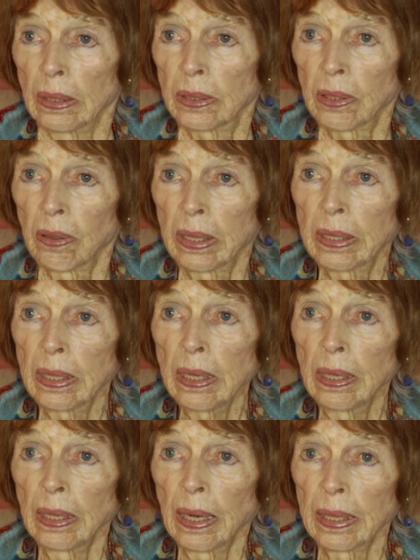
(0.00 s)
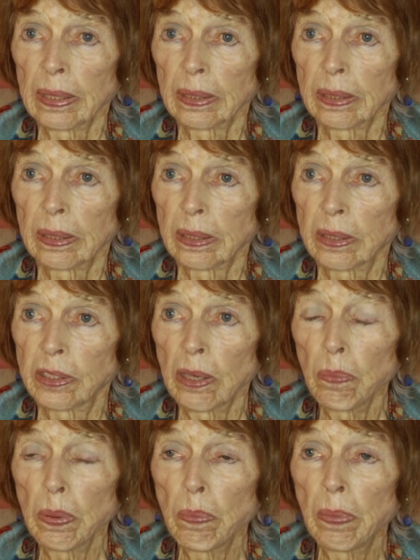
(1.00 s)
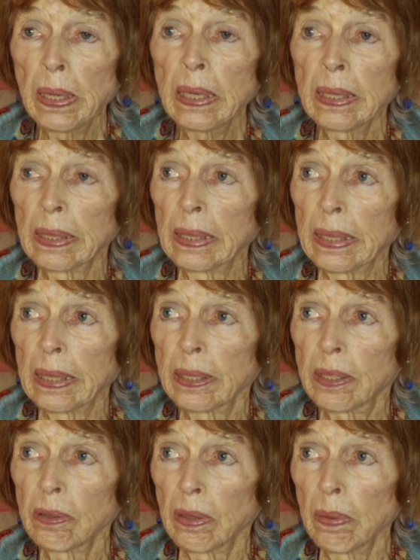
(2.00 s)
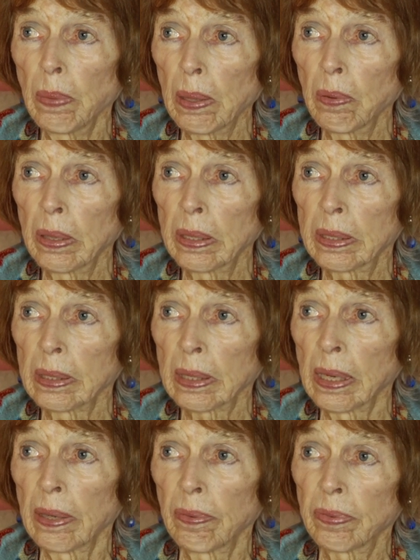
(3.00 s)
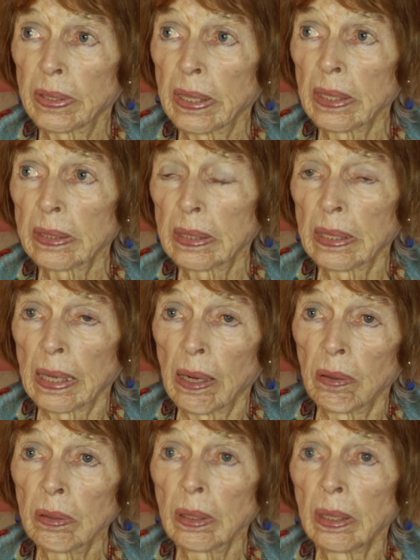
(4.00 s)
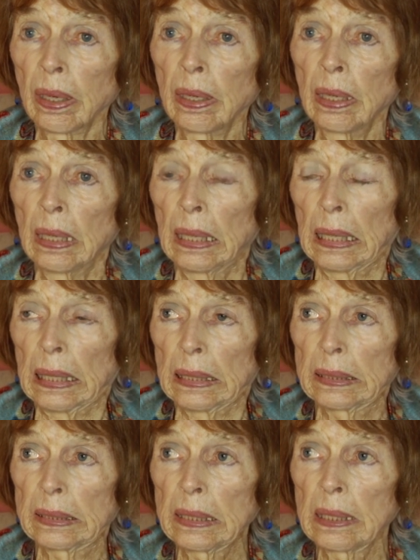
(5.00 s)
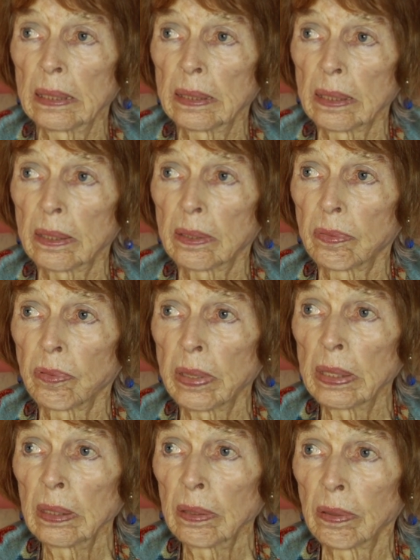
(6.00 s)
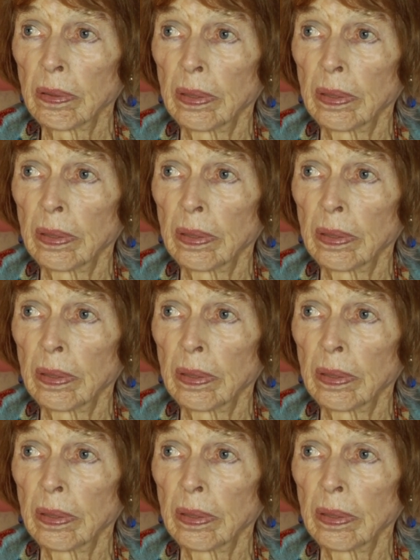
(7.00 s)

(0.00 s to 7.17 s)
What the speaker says: So I didn't jump immediately to him. I wanted to kind of test it out and see, is this real or